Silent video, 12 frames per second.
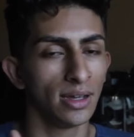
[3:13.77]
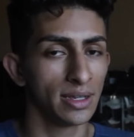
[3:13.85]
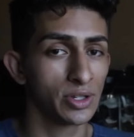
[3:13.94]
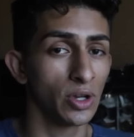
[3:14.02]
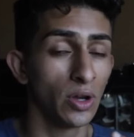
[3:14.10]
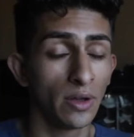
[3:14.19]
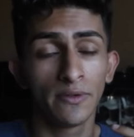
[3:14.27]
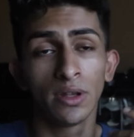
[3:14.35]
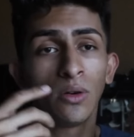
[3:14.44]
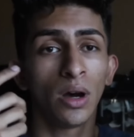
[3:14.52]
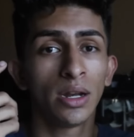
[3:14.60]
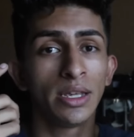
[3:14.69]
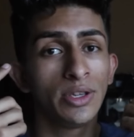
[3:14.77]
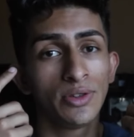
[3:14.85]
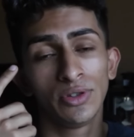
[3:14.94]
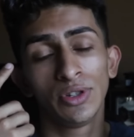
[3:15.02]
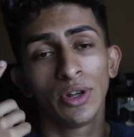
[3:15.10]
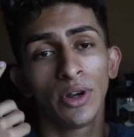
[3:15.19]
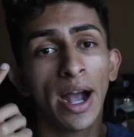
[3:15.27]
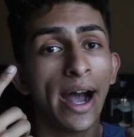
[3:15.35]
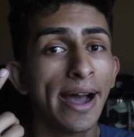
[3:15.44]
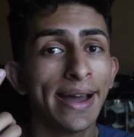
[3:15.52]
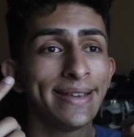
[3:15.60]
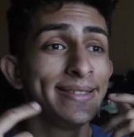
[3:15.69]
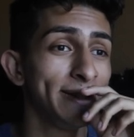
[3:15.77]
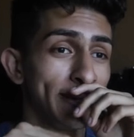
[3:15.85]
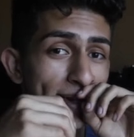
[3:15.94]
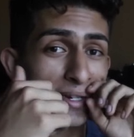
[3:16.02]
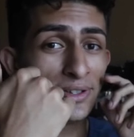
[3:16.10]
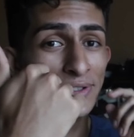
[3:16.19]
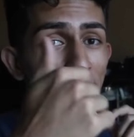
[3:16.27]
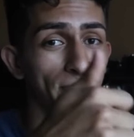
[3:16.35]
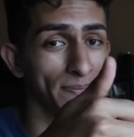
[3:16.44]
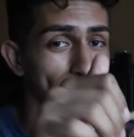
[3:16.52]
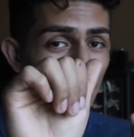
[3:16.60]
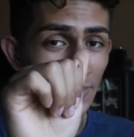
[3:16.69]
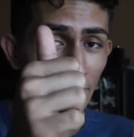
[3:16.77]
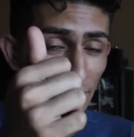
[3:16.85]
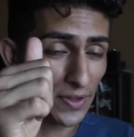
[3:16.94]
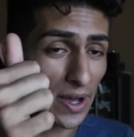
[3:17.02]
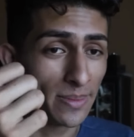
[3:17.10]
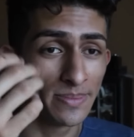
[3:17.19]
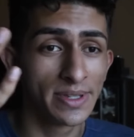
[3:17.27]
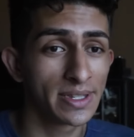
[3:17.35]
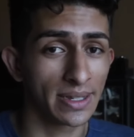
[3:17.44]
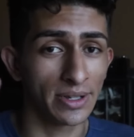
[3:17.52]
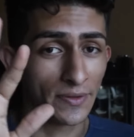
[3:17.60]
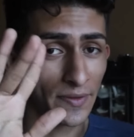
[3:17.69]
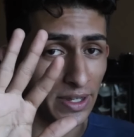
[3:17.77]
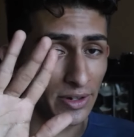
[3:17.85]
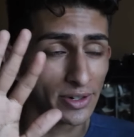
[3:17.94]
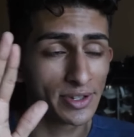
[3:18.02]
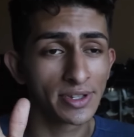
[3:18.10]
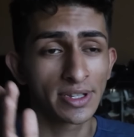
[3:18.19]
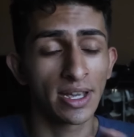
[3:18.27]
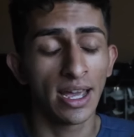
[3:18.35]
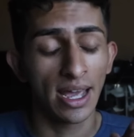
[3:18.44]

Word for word: So if you don't want to use your eyes, you can use your, your thumbs or your fingers.